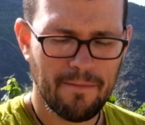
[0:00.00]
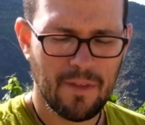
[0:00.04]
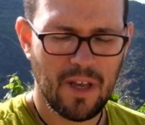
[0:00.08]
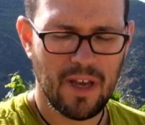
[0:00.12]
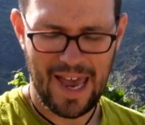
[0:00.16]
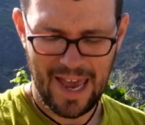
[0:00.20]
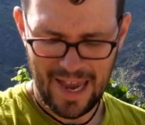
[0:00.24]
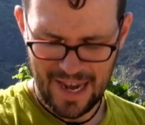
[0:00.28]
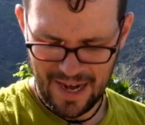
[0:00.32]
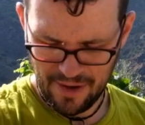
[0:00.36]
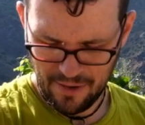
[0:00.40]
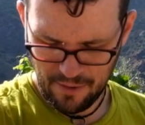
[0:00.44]

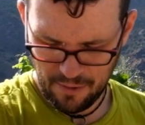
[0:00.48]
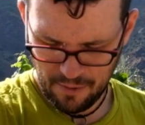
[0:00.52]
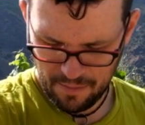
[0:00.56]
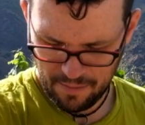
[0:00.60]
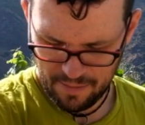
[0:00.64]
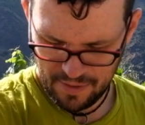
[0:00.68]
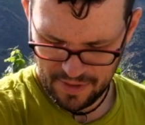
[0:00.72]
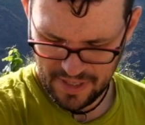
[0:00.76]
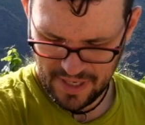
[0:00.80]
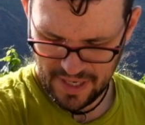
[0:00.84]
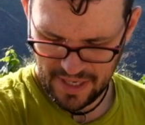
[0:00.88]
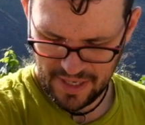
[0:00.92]
I
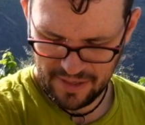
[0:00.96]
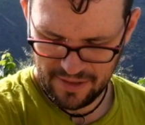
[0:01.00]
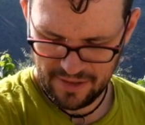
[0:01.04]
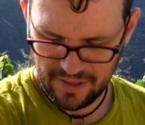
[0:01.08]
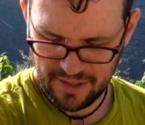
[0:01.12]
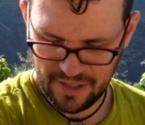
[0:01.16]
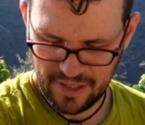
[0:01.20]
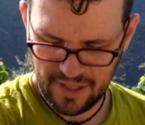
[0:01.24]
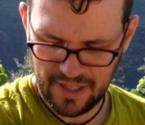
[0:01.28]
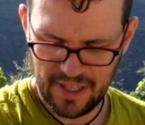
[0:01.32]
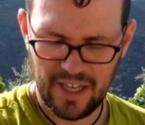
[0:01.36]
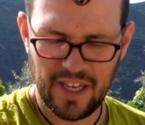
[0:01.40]
don't
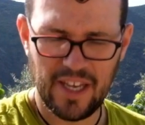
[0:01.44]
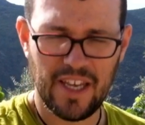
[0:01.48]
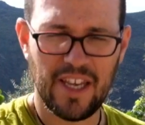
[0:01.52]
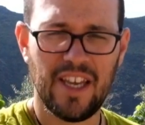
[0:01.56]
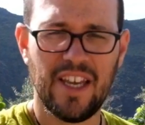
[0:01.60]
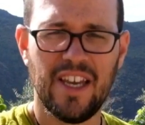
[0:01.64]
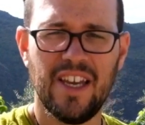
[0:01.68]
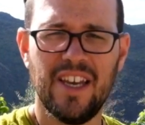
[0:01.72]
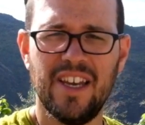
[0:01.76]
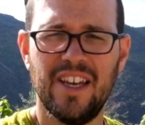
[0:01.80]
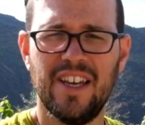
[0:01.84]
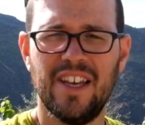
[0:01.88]
particularly
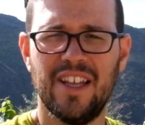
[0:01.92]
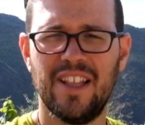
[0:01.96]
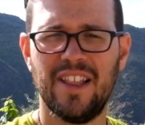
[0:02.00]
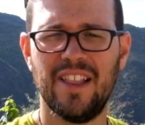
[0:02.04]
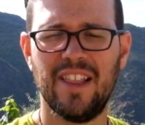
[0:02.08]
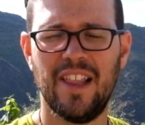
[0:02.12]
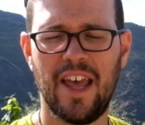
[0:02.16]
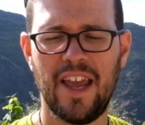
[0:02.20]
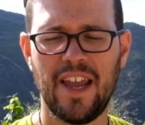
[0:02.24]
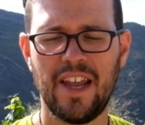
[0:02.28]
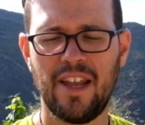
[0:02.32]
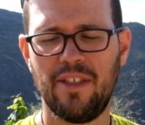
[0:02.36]

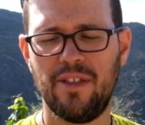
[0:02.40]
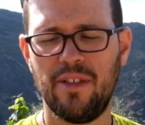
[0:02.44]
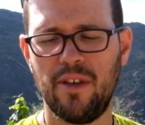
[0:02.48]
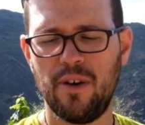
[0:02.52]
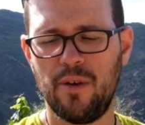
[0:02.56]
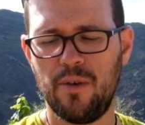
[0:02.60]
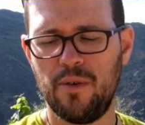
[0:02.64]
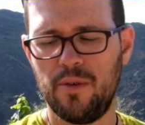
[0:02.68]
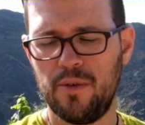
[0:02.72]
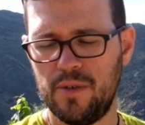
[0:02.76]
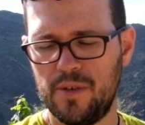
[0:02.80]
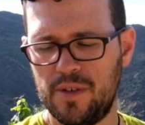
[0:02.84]
like
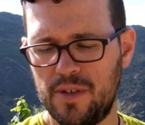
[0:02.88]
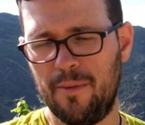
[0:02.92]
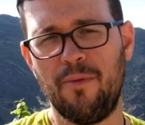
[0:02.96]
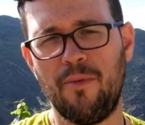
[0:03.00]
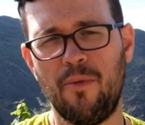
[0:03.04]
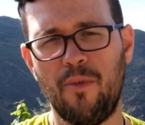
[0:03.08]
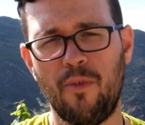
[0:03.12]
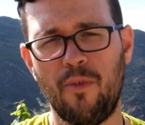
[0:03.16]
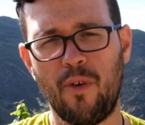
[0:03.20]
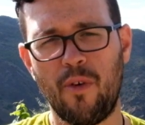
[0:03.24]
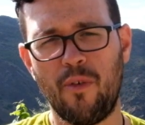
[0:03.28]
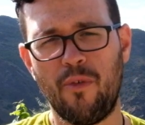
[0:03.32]
those
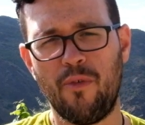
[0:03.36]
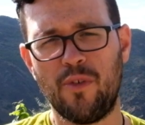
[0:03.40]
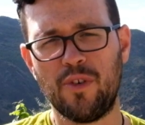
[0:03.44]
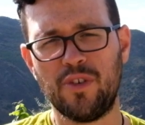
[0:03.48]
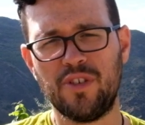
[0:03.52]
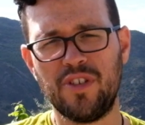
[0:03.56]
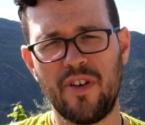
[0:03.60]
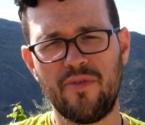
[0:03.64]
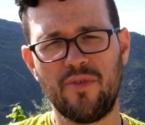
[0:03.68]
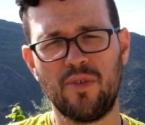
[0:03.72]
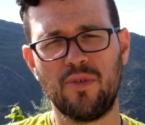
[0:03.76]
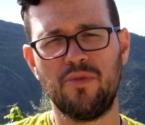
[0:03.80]
for
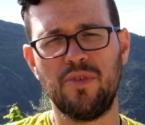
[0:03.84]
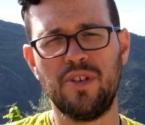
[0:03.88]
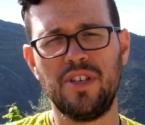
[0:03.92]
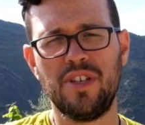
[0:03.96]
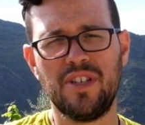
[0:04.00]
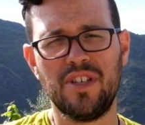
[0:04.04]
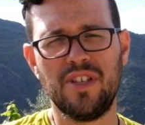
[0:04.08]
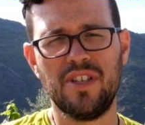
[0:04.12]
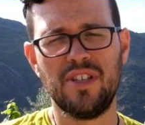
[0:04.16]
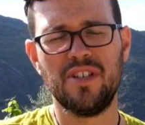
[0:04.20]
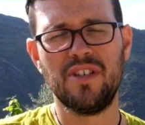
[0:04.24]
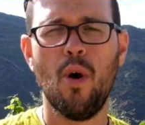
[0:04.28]
several
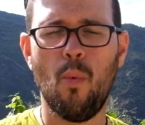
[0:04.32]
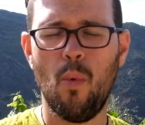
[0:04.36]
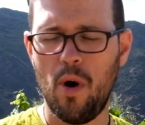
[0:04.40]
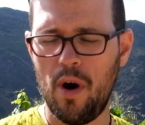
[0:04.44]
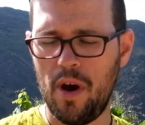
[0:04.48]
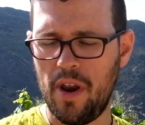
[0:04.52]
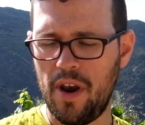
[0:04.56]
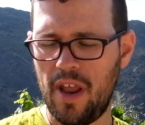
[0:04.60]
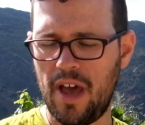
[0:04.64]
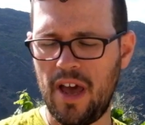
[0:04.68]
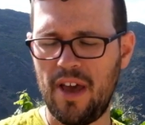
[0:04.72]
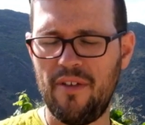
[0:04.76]
reasons.
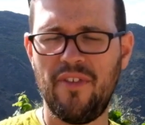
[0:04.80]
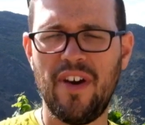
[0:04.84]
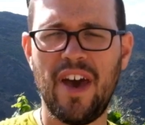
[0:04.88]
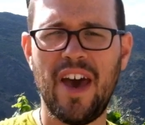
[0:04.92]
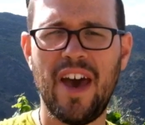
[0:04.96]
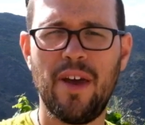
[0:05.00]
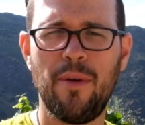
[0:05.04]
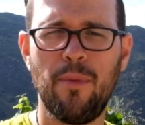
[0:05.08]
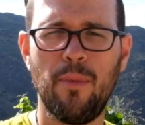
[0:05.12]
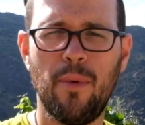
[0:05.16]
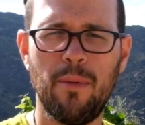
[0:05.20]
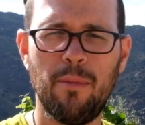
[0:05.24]
One, I've
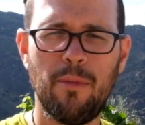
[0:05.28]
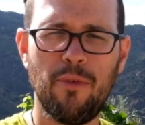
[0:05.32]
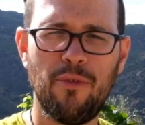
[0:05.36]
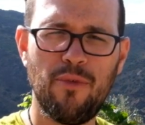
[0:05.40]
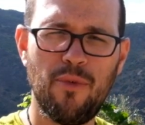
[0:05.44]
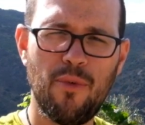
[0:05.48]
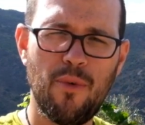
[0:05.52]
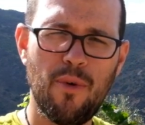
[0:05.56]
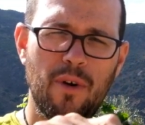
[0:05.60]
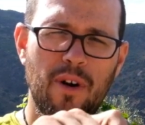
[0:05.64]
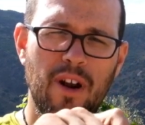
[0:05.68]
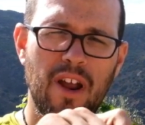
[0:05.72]
had one
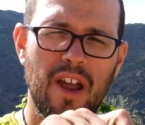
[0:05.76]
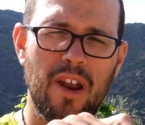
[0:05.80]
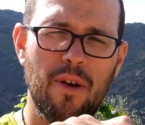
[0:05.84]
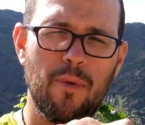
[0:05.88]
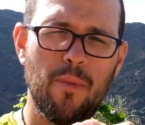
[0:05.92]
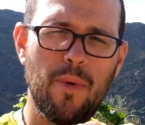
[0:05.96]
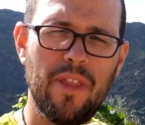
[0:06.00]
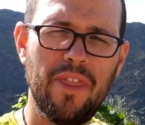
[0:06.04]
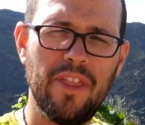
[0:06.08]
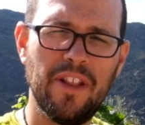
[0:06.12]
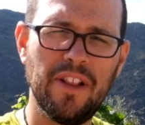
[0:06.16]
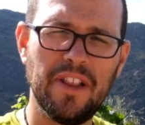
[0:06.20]
before, and
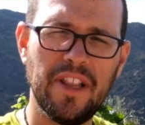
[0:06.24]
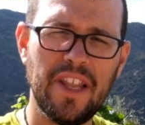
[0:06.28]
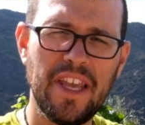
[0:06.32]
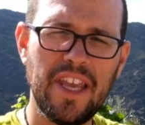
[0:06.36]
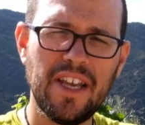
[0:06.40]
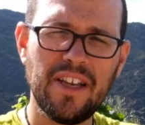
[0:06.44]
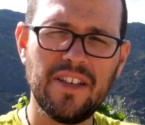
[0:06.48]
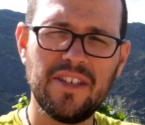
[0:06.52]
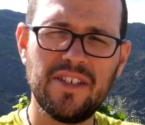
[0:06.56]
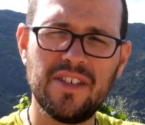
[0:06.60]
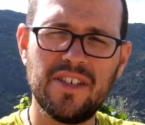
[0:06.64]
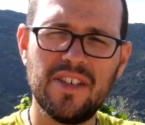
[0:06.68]
when the
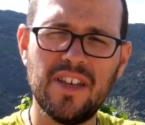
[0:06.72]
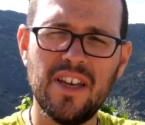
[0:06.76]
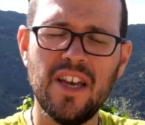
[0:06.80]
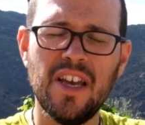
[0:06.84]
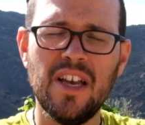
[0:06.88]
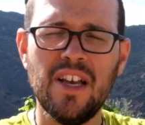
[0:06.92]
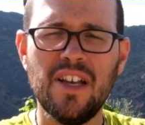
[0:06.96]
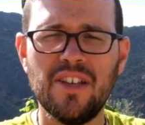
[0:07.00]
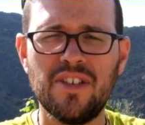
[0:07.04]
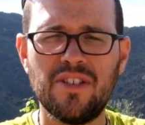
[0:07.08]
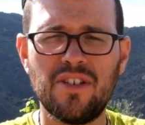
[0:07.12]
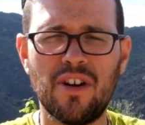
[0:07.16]
links
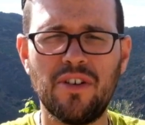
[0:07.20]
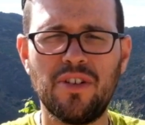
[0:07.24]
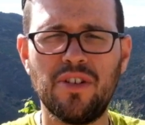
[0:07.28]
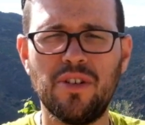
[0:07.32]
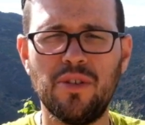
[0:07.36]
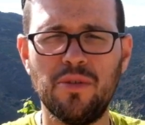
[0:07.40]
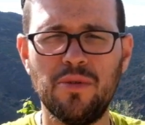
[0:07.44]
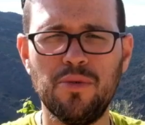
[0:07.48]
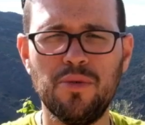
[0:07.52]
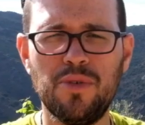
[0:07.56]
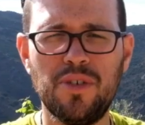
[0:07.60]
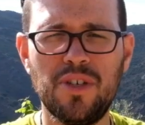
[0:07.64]
start to
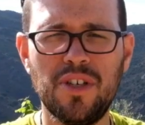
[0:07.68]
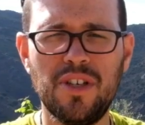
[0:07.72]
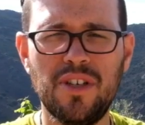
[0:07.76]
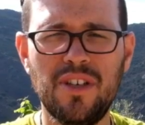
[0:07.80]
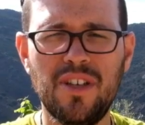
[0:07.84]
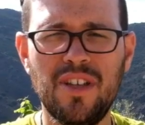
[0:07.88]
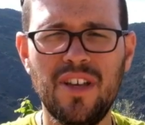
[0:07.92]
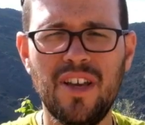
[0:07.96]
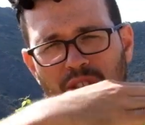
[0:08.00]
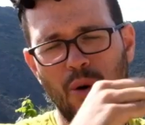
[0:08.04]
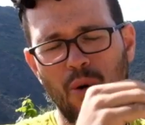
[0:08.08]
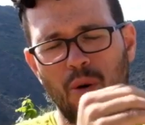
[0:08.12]
loosen,
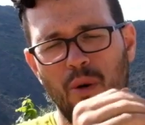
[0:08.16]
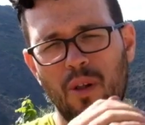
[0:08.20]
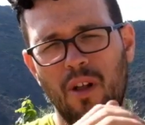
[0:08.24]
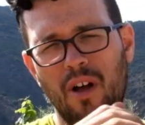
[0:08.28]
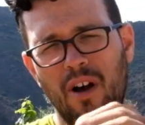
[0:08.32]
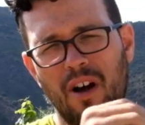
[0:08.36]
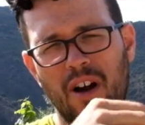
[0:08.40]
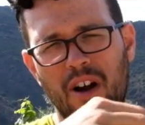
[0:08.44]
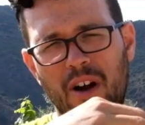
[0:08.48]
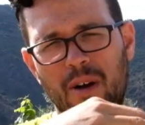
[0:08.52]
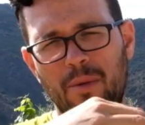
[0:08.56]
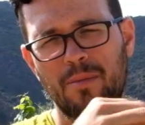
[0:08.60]
the whole
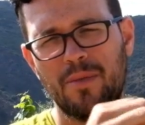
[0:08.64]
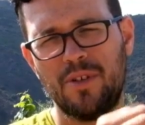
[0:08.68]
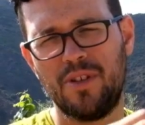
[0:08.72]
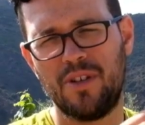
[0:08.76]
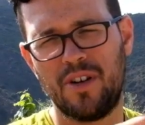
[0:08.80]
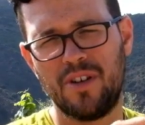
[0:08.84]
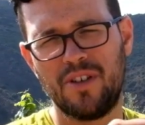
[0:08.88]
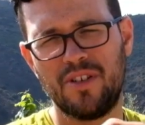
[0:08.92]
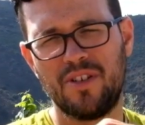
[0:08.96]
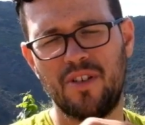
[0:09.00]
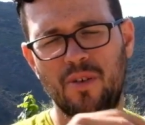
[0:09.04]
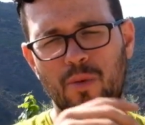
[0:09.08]
arm
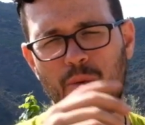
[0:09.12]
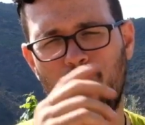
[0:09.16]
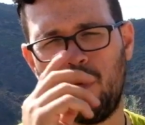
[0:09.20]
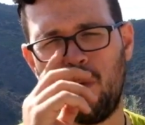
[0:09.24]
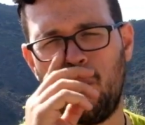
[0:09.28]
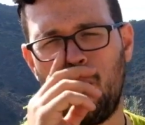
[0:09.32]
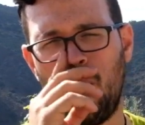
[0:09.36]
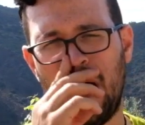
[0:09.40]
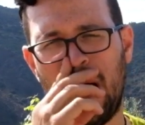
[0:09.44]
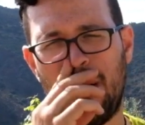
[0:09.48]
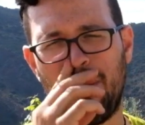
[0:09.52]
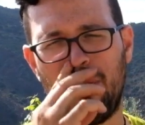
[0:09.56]
starts to
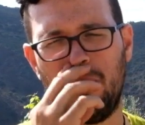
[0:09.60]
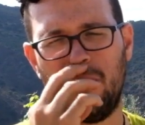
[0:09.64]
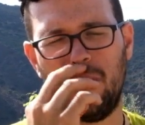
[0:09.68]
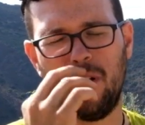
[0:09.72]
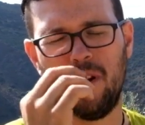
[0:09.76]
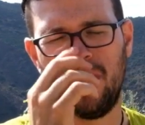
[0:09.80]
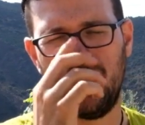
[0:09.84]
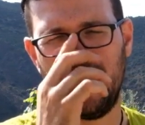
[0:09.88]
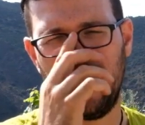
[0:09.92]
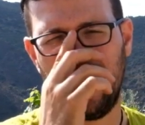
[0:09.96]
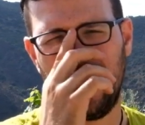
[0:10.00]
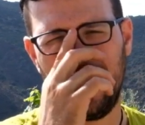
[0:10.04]

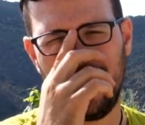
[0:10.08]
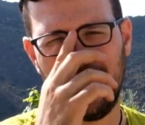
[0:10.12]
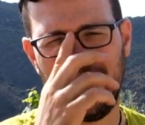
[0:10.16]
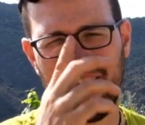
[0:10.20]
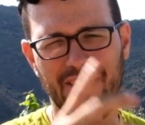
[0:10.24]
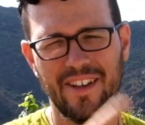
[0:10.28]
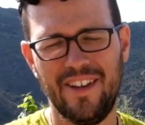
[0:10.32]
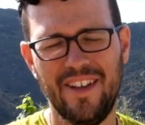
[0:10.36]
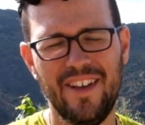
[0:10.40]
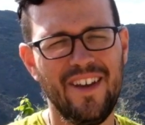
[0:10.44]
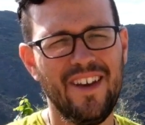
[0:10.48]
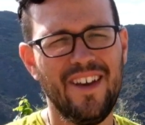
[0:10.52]
wobble
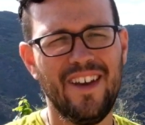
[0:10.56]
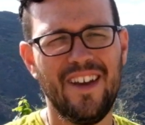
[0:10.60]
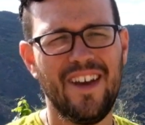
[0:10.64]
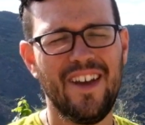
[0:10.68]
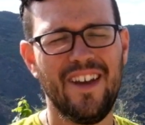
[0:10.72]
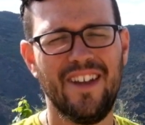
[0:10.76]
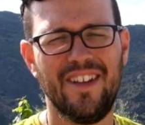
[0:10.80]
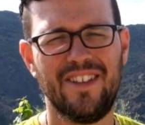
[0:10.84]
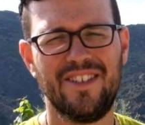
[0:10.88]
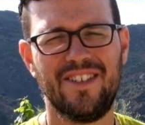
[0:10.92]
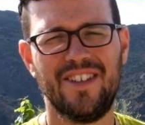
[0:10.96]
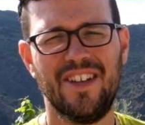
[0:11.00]
and
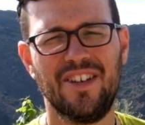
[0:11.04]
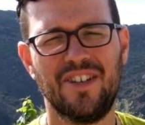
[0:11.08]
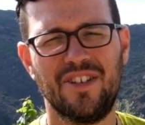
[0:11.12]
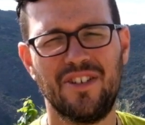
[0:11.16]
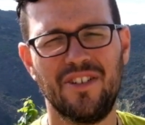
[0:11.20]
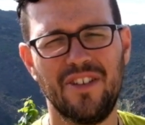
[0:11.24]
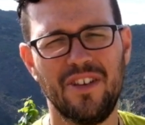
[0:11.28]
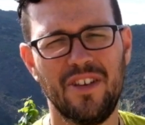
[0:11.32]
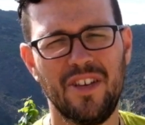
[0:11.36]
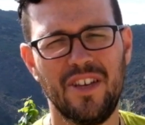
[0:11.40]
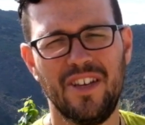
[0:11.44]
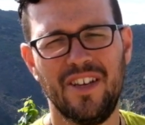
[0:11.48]
it
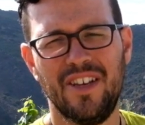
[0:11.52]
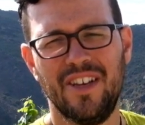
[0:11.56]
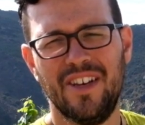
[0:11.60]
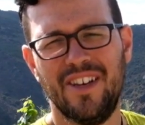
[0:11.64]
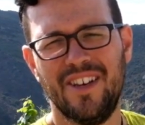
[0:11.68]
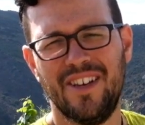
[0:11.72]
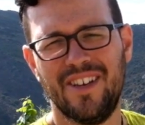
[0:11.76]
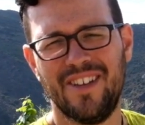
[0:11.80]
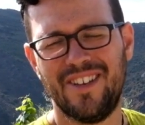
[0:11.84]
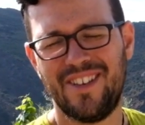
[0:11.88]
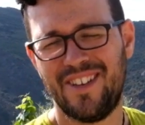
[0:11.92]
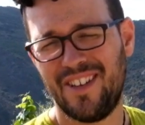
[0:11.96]
essentially
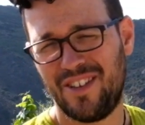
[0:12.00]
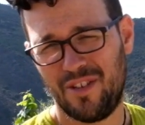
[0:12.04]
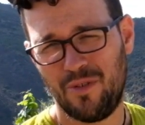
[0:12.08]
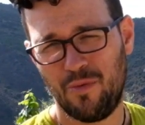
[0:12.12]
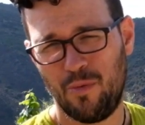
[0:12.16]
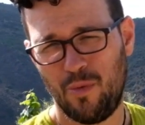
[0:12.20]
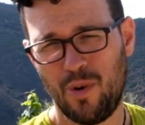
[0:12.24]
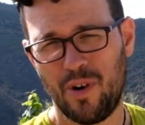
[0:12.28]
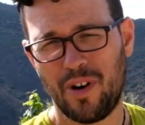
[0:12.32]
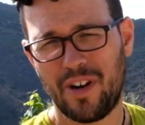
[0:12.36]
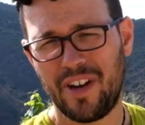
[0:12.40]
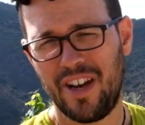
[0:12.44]

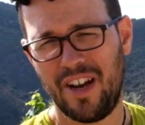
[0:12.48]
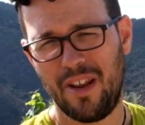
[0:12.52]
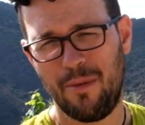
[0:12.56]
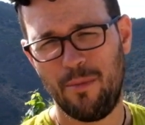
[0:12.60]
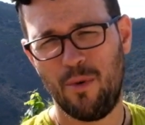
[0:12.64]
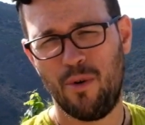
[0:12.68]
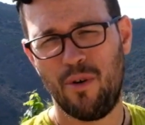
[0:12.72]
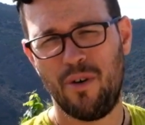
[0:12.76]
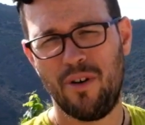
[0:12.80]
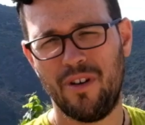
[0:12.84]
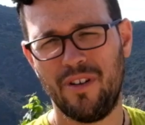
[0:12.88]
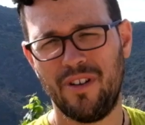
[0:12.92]
doesn't work
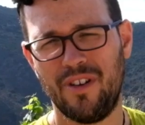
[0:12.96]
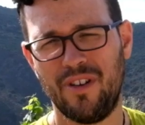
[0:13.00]
anymore.